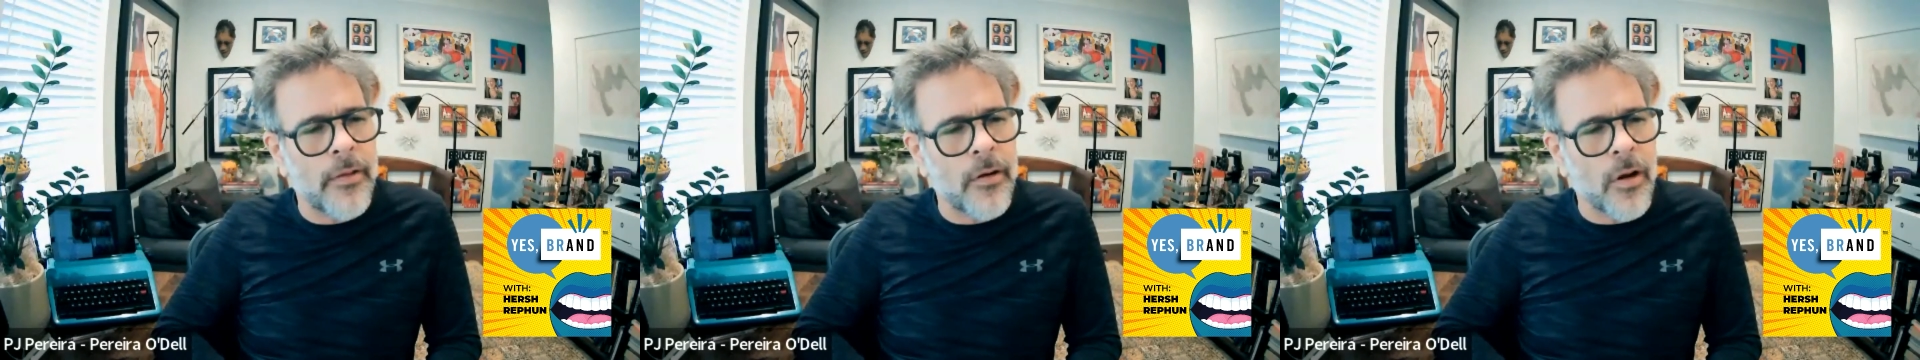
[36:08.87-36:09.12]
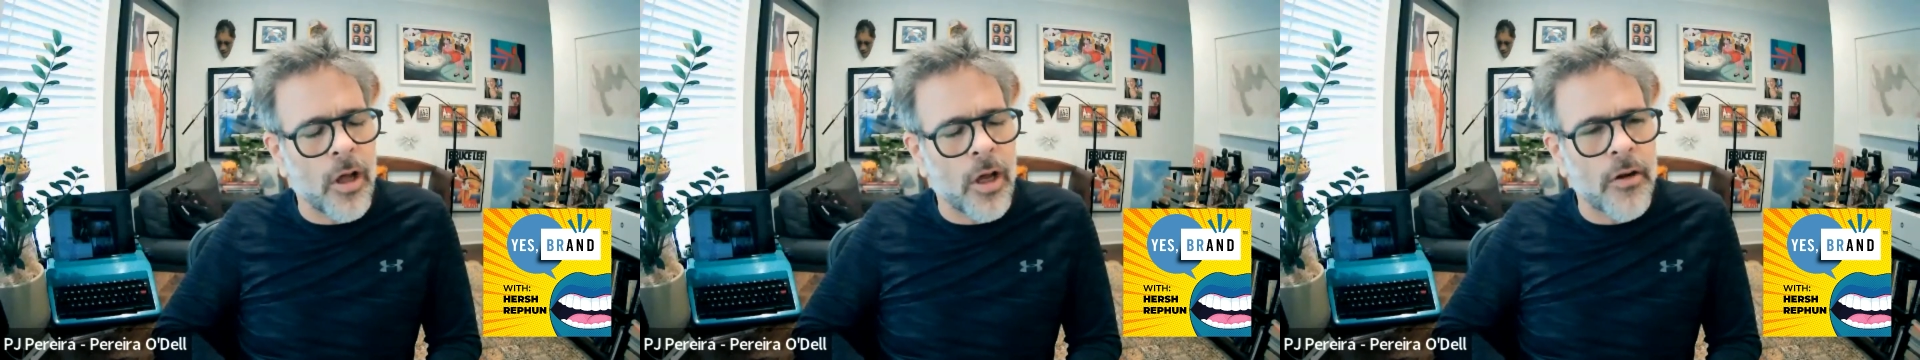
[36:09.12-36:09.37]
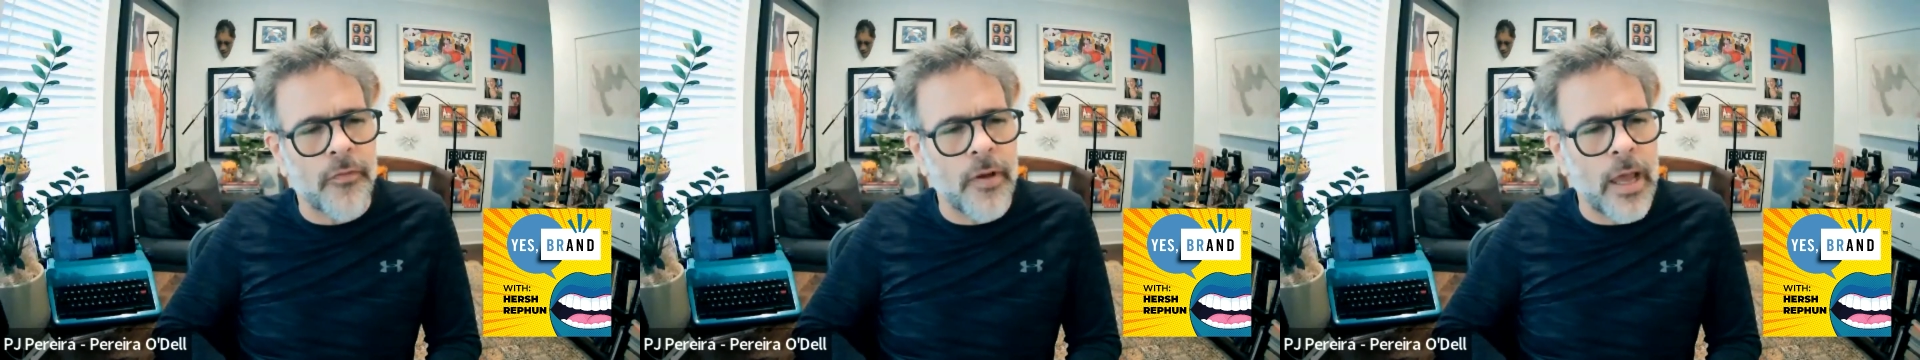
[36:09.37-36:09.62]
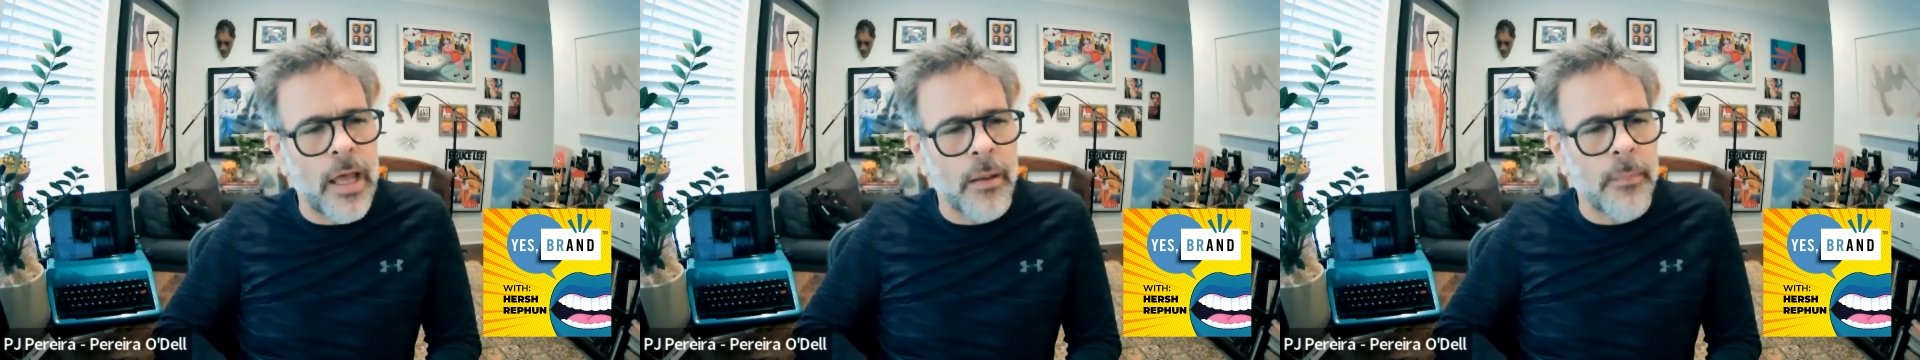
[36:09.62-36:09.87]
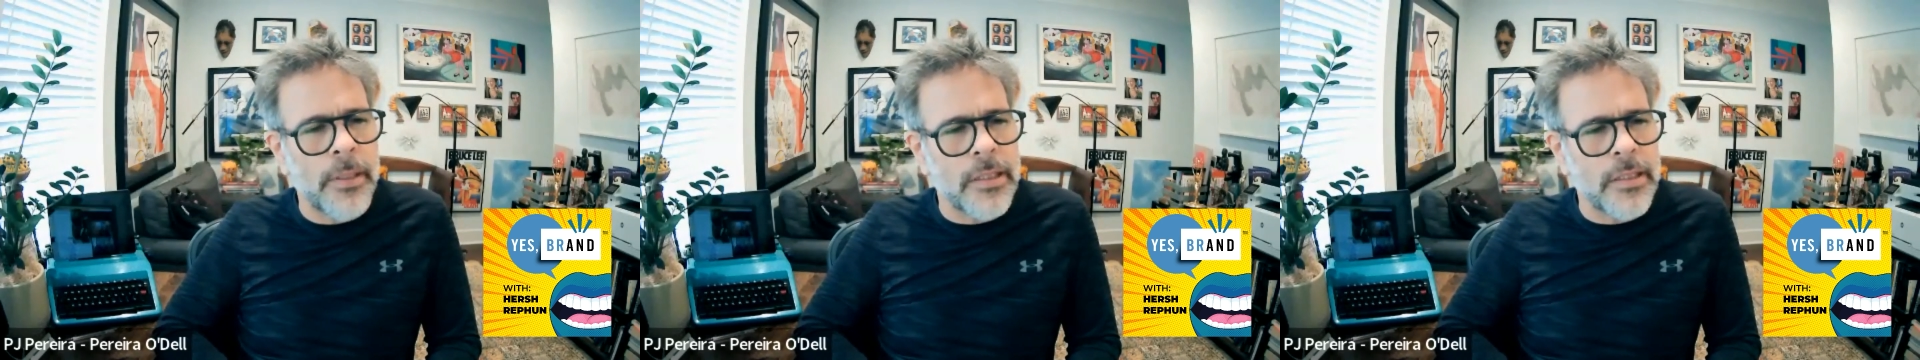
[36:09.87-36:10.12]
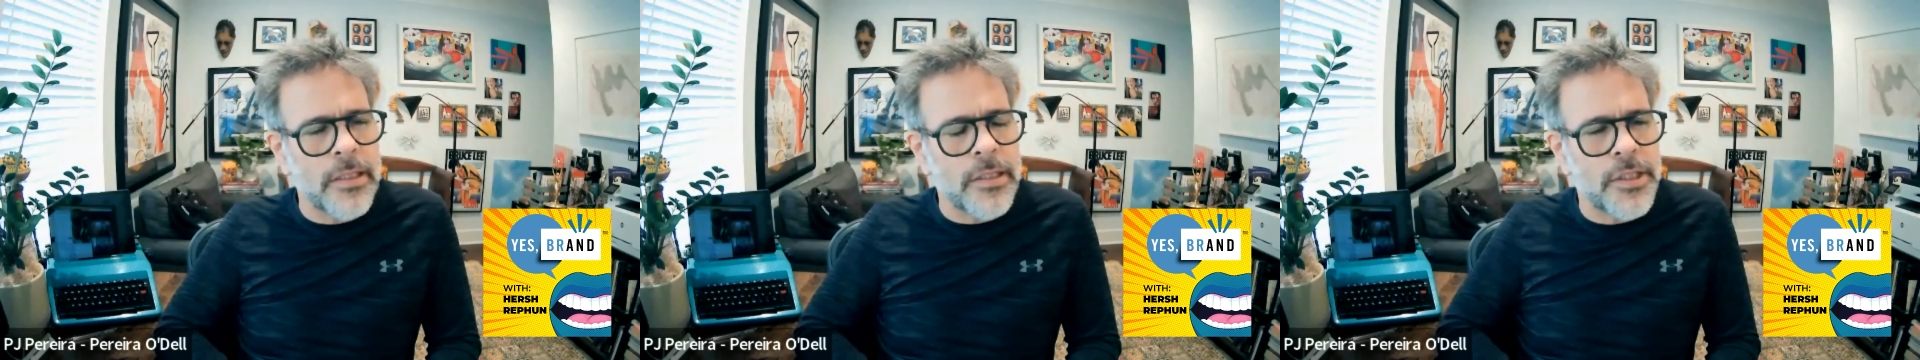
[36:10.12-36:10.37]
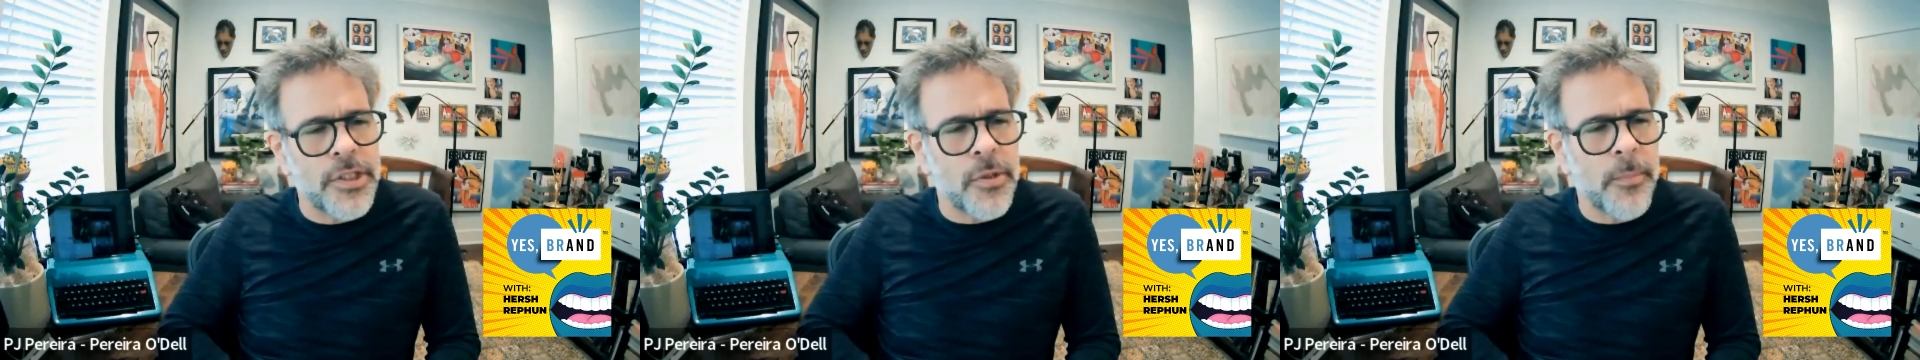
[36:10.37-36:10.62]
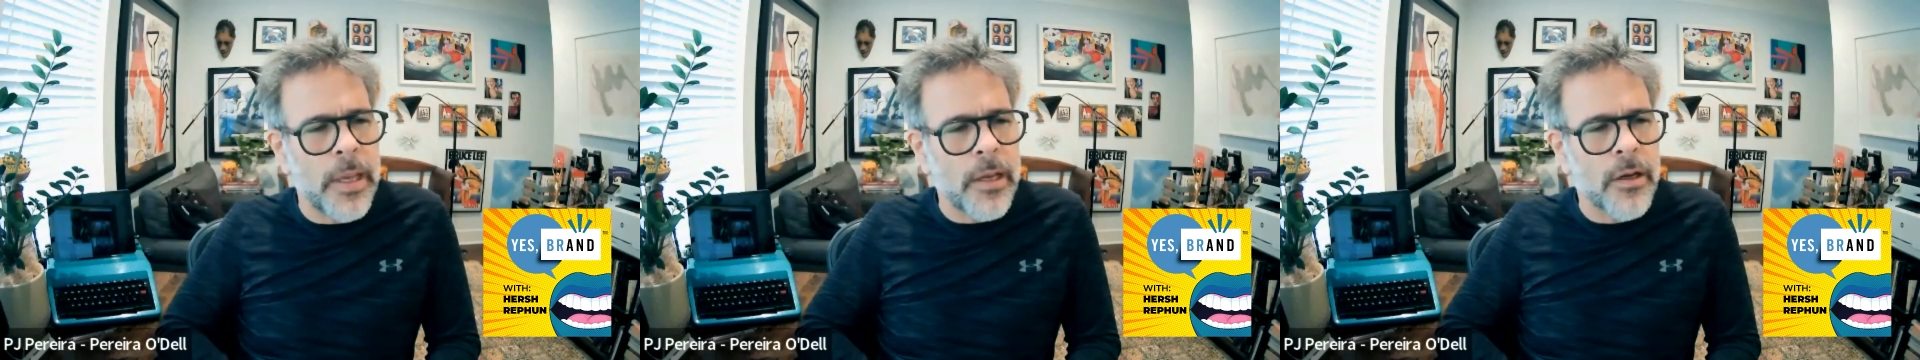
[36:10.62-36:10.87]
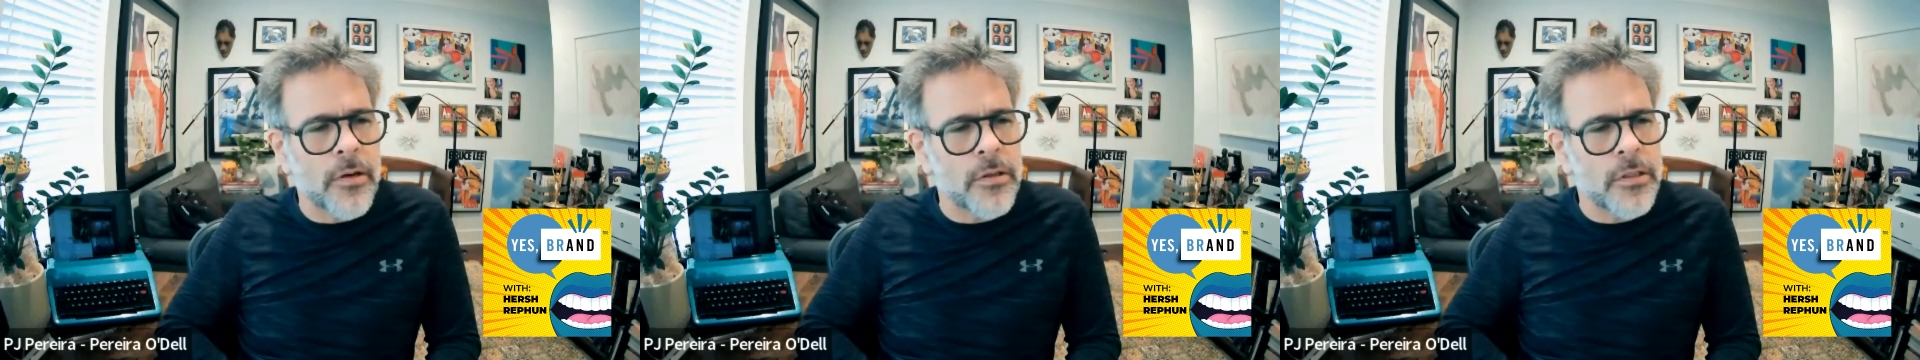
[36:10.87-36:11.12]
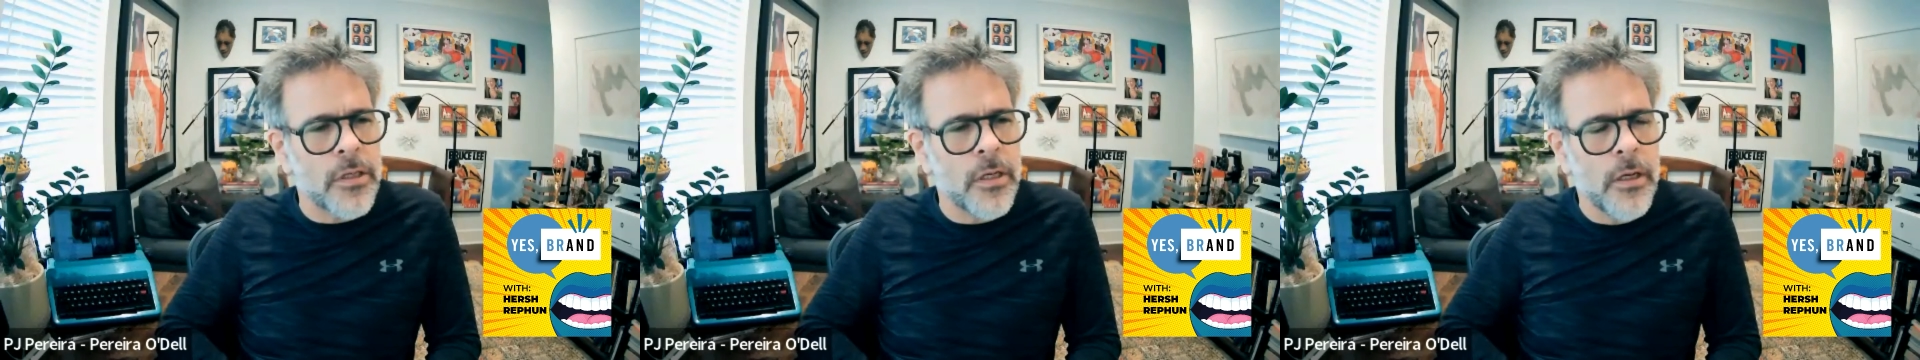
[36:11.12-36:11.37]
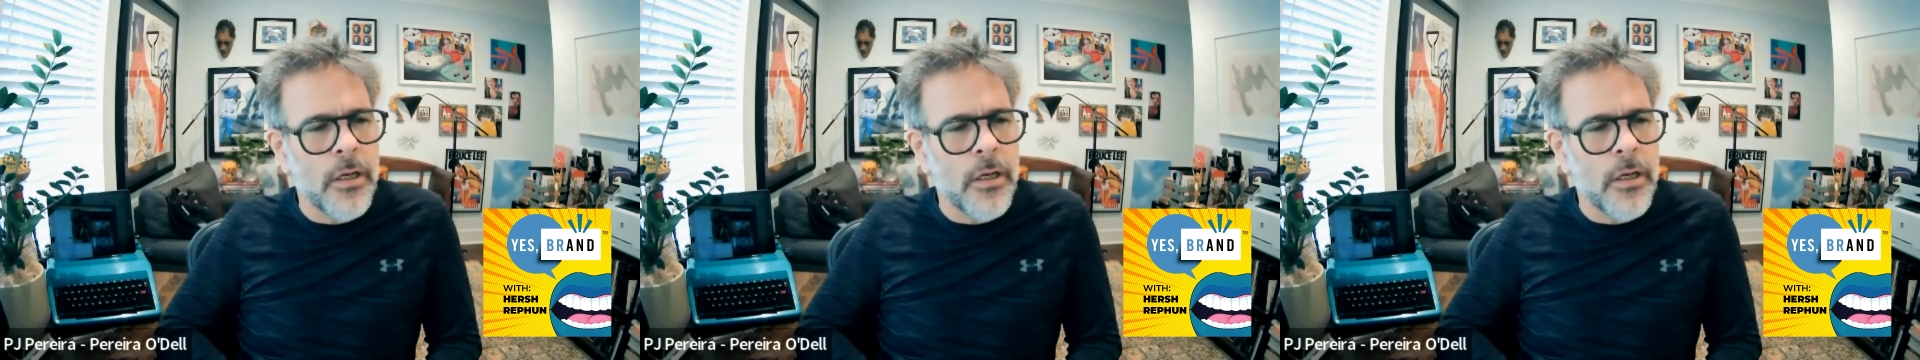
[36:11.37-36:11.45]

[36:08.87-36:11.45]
There are a lot of elements and decision makers.